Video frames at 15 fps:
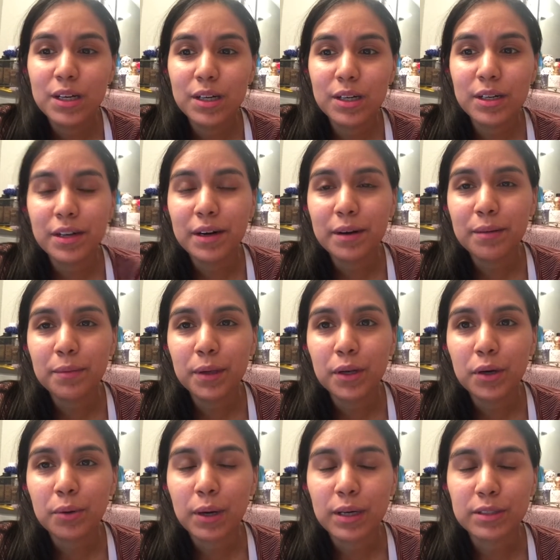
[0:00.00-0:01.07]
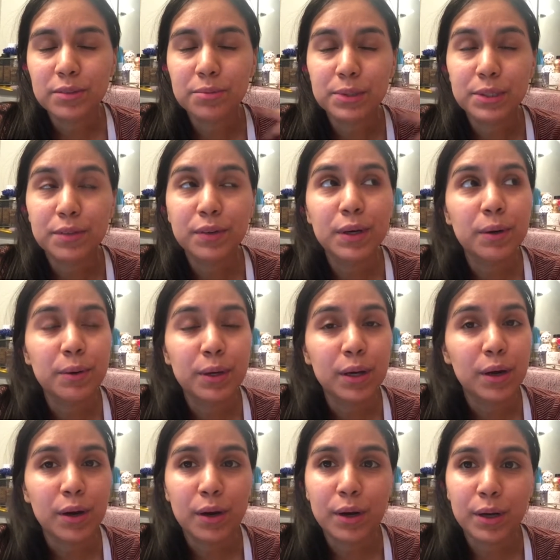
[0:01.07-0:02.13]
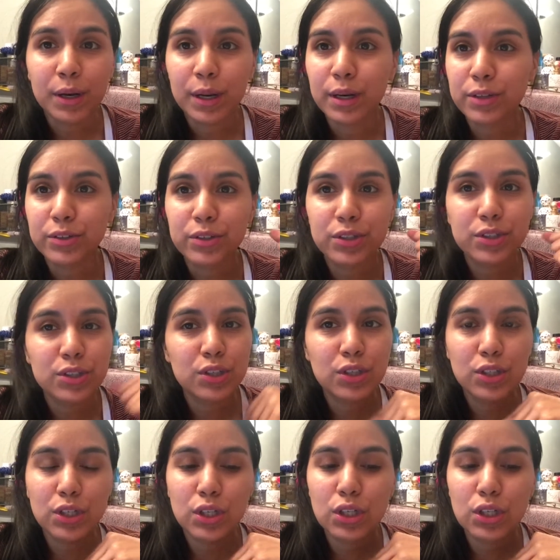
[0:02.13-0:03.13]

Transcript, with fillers: um you know i had some stuff going on and i just